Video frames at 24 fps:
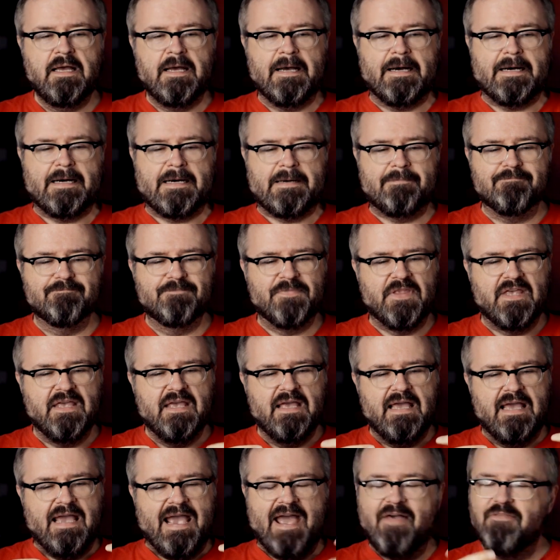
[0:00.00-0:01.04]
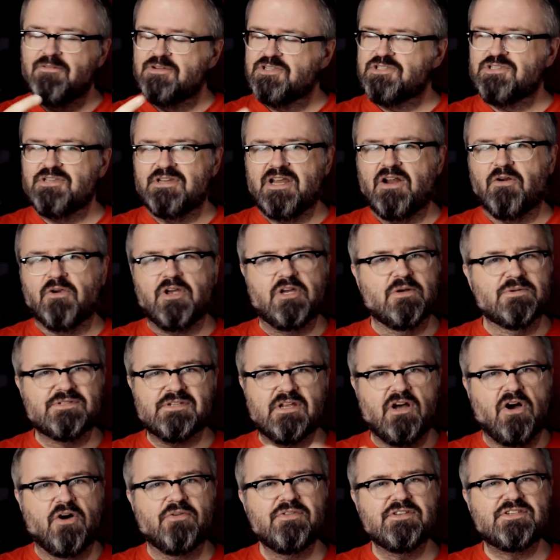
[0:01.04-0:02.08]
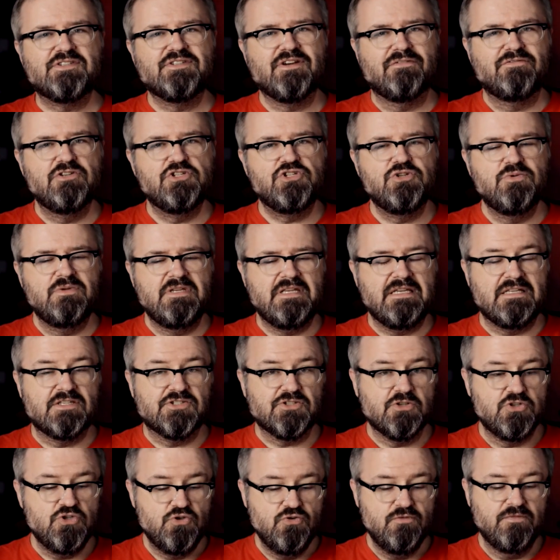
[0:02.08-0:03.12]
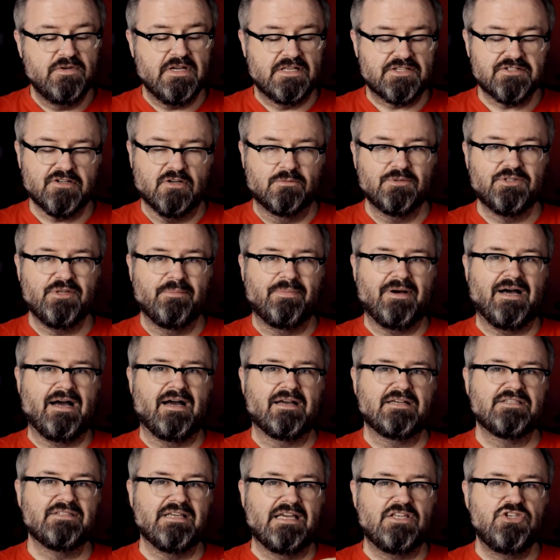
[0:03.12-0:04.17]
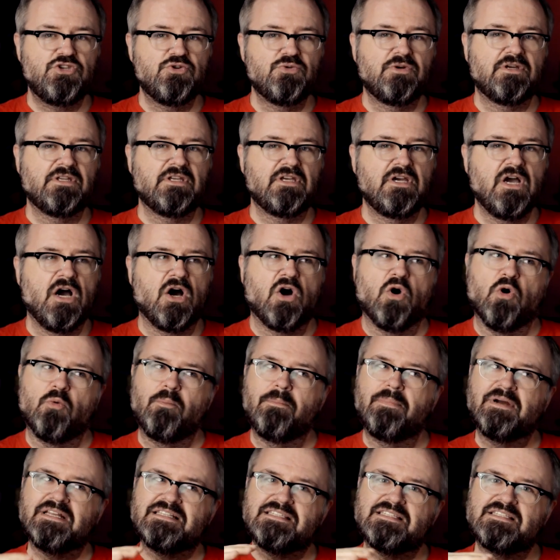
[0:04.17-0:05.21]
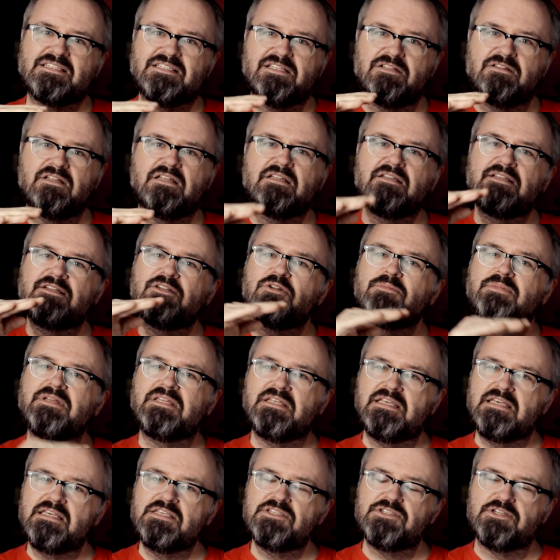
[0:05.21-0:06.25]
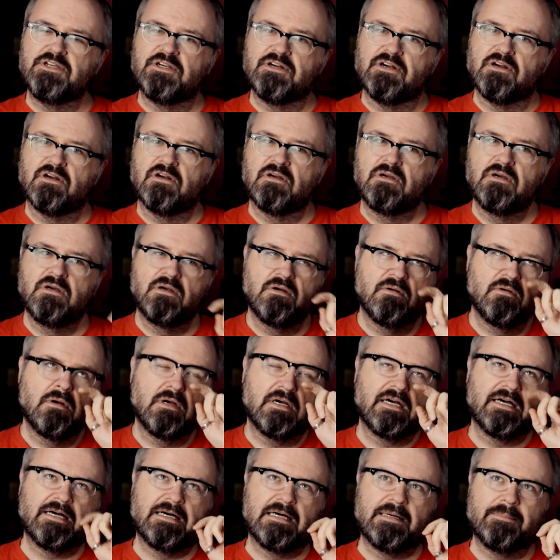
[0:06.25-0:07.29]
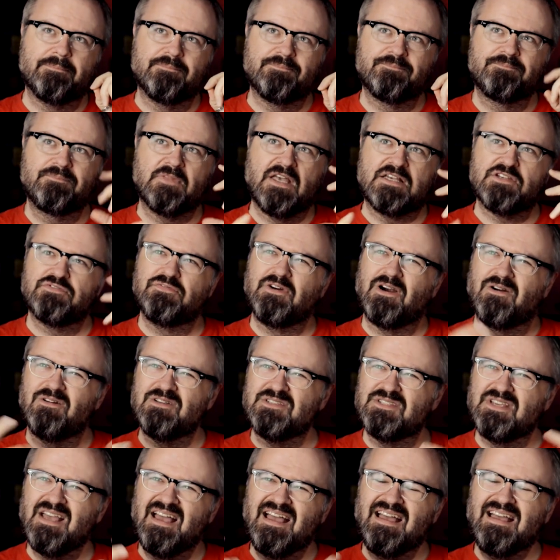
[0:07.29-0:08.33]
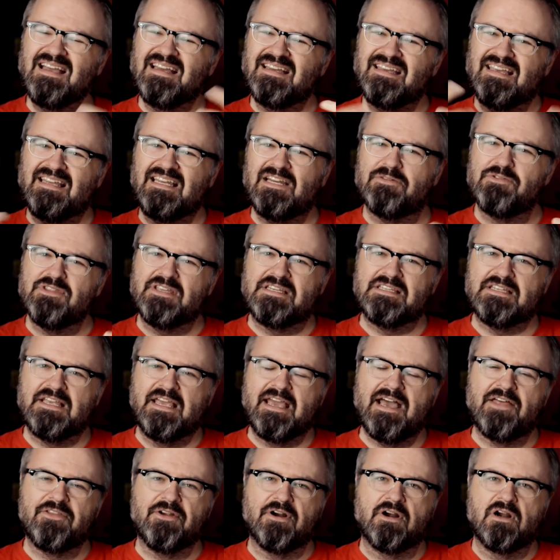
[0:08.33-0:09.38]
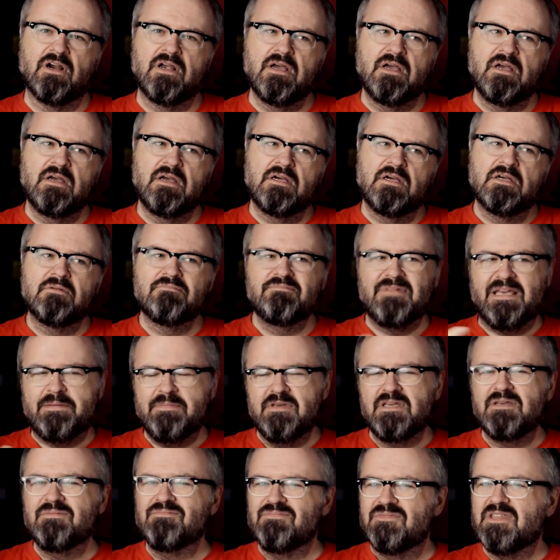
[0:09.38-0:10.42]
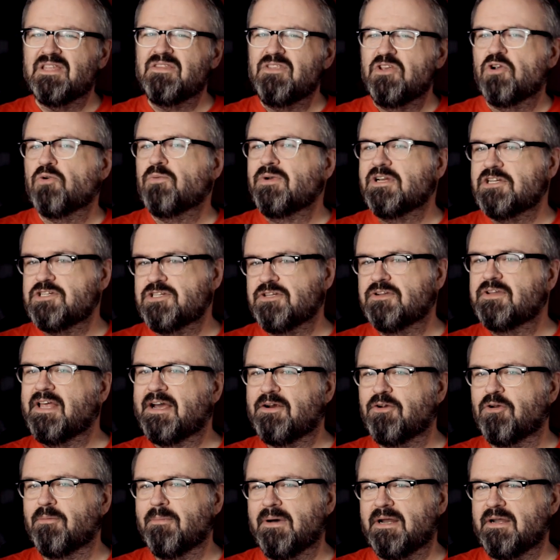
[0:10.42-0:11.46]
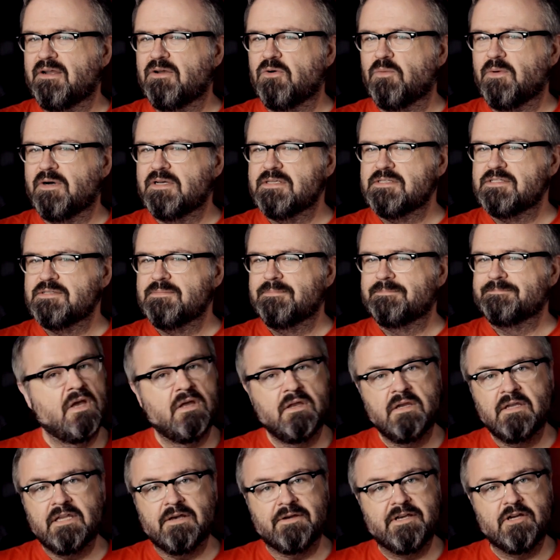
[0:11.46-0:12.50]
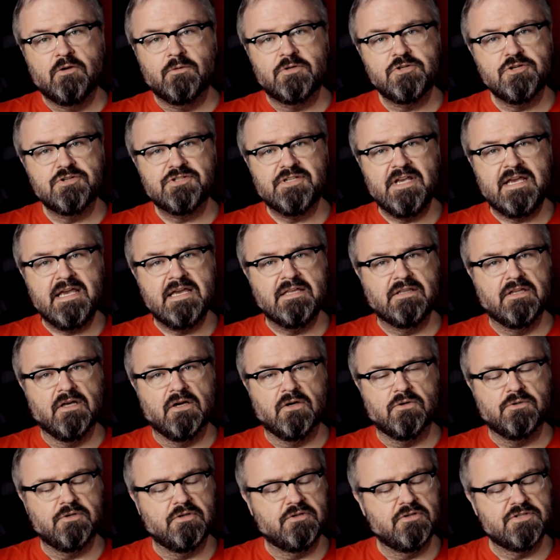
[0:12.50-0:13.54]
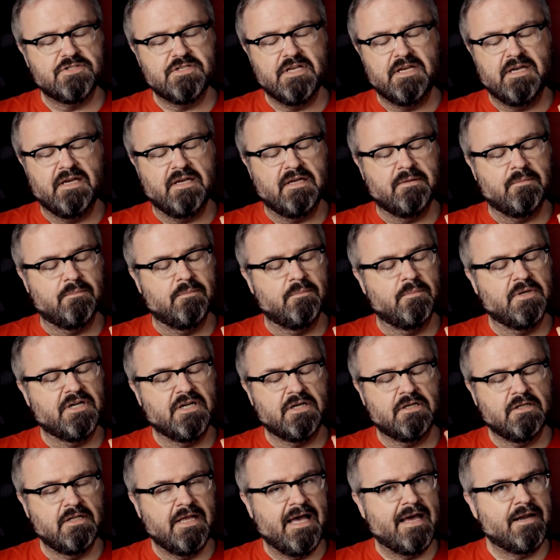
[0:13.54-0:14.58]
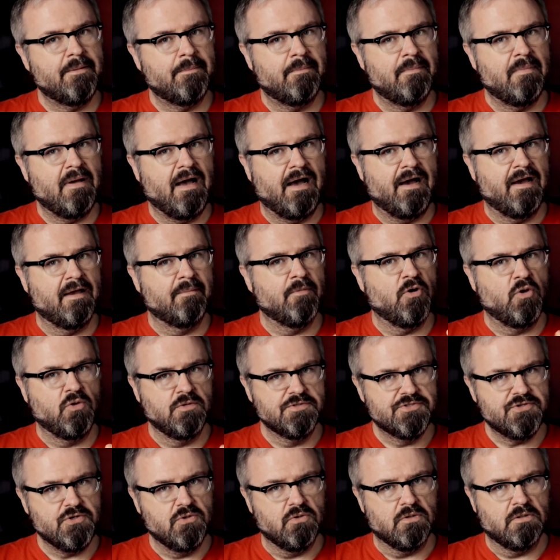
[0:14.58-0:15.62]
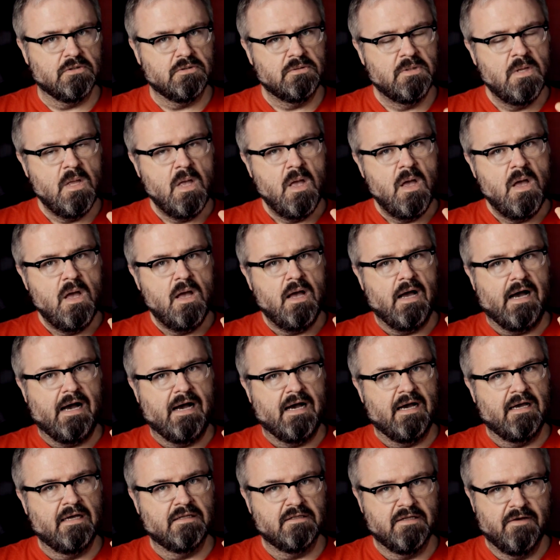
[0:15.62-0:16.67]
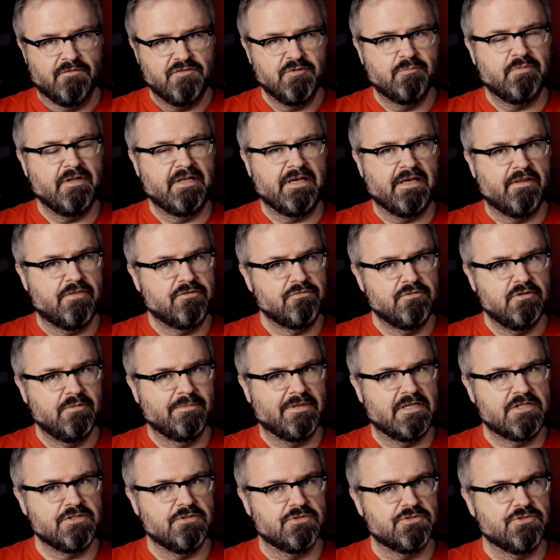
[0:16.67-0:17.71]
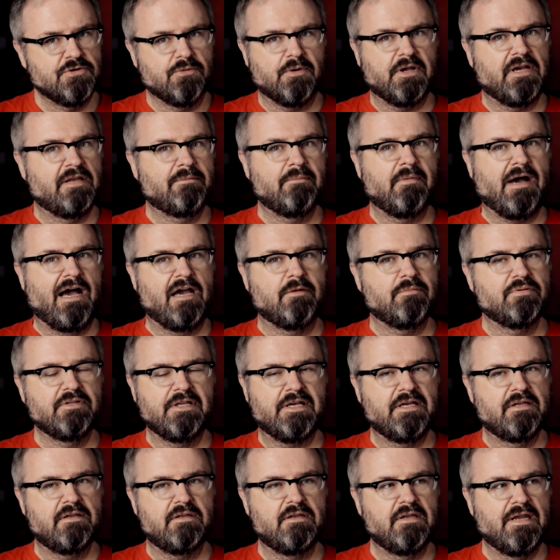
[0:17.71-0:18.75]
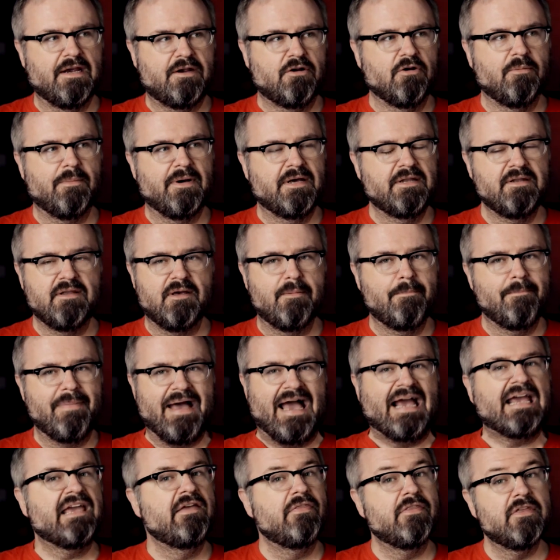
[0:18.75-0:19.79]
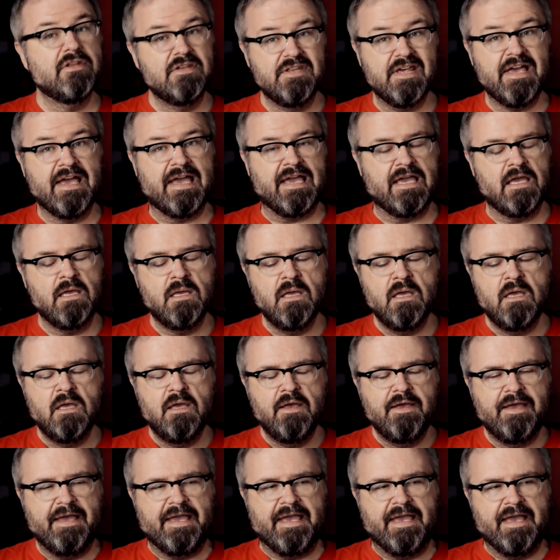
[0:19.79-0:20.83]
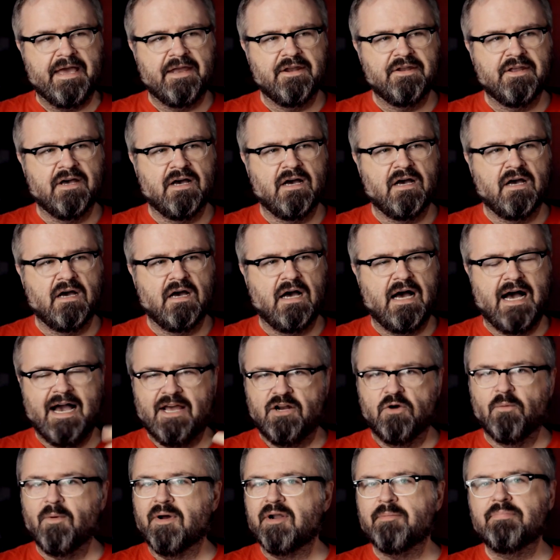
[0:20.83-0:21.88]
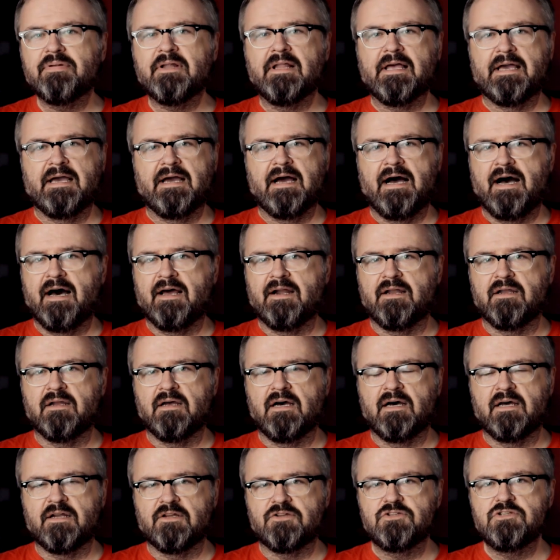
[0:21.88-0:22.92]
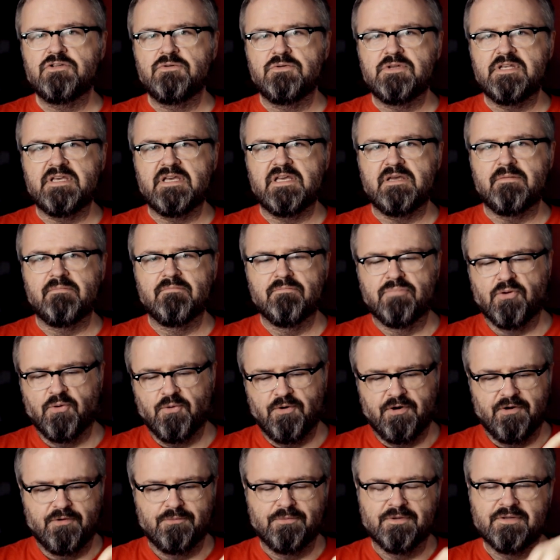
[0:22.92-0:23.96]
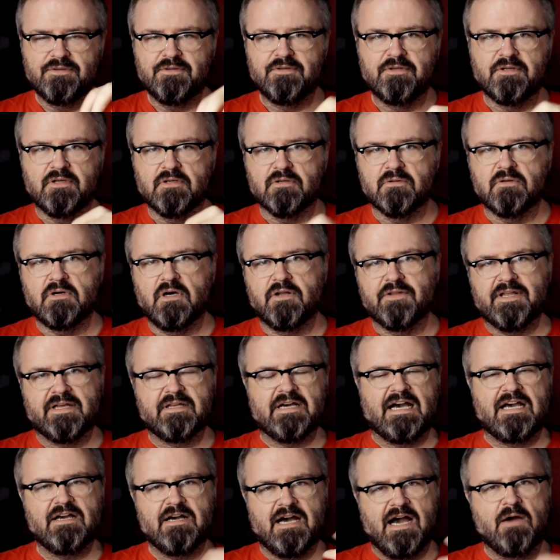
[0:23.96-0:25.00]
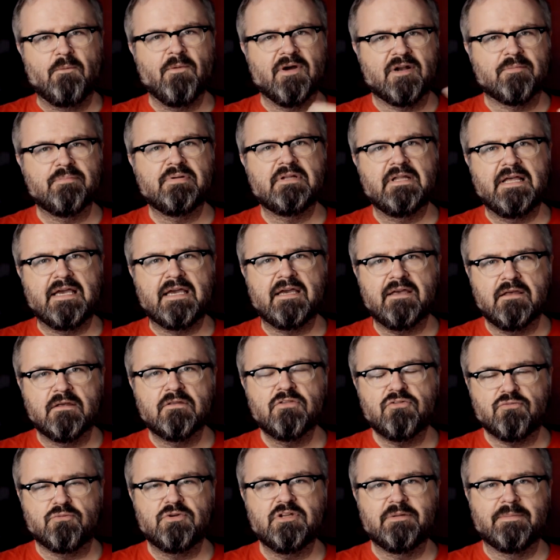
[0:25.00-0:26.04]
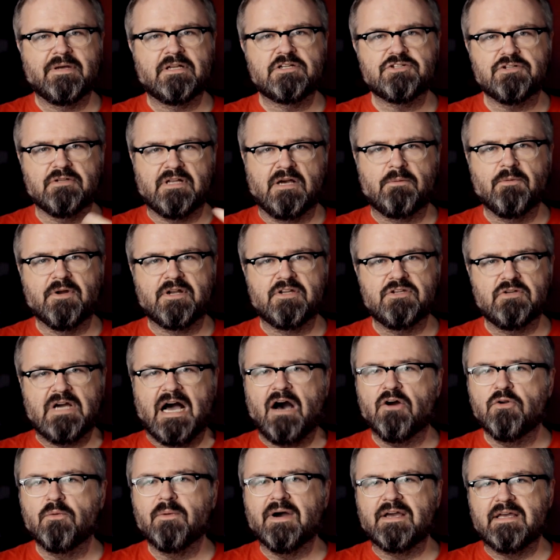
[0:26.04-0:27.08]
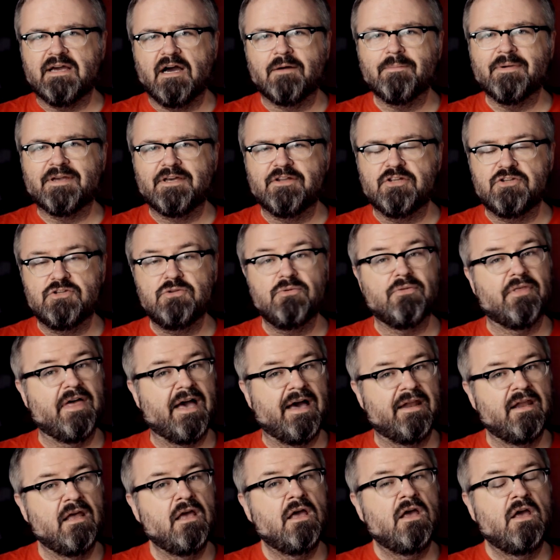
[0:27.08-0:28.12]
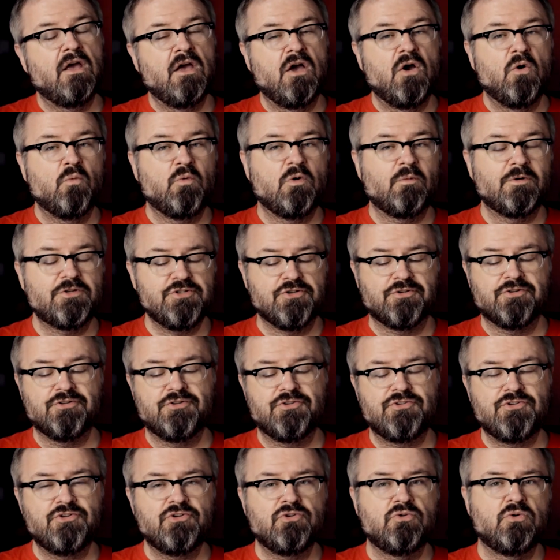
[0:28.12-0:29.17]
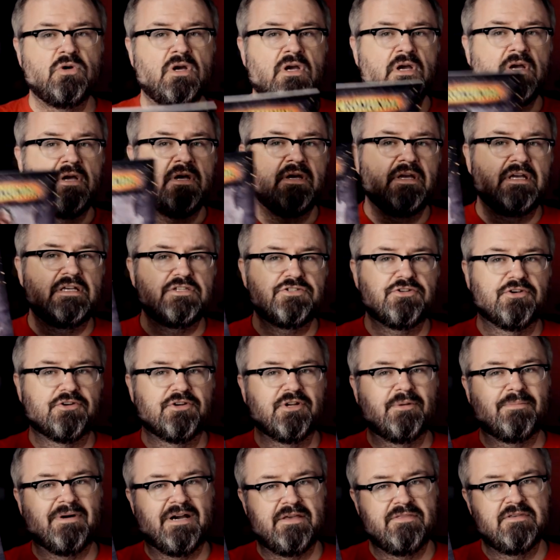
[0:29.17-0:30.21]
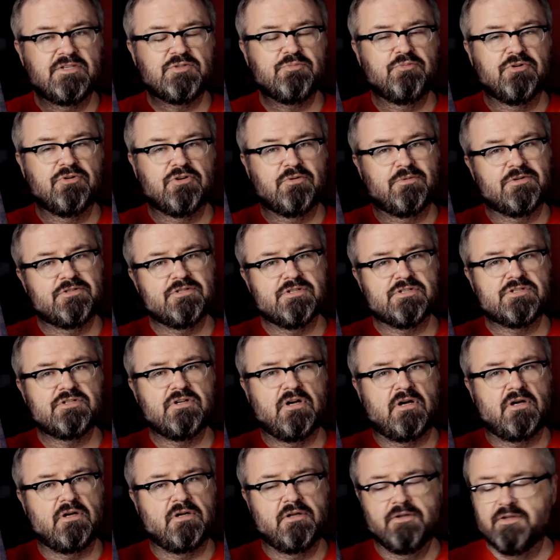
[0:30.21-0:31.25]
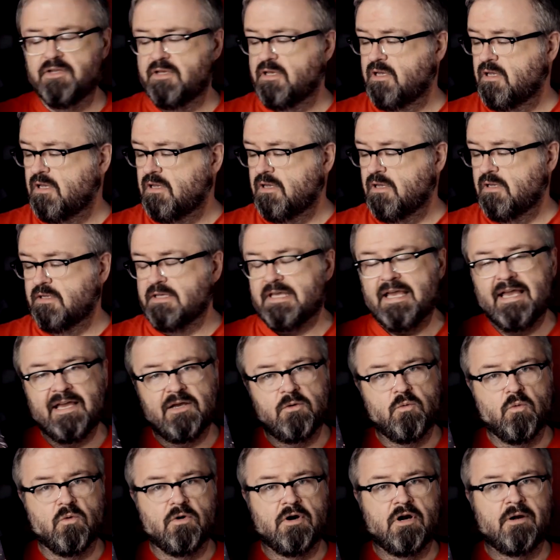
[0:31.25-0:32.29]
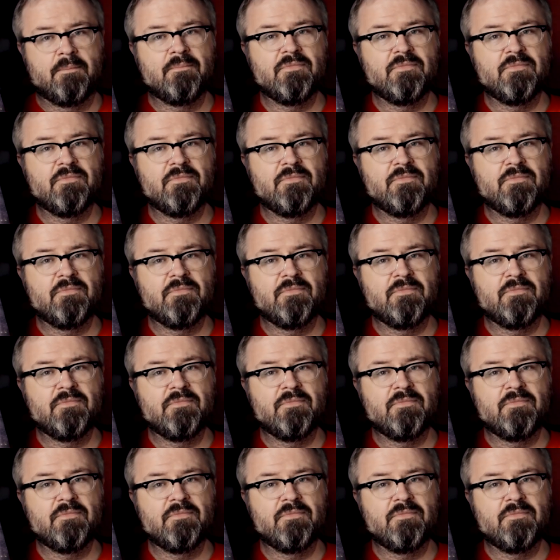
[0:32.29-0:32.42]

Um, and there's scenarios and all the stuff that you need. So you can start with the box and you can go, but it's still a little bit easier um, as far as getting everything together, maybe than the original Necromunda was. I hear what you're saying, though. You're saying, but Uncle Atom, I'm old school. I love to play on three dimensional terrain. I played Necromunda back in the day, and uh, I don't want to play on on a 2D board with you know all that. I, I want to play three dimensional. I want to. How do I? How am I going to do that? Well, what you're going to do is you're going to buy this book, which is called Gang War.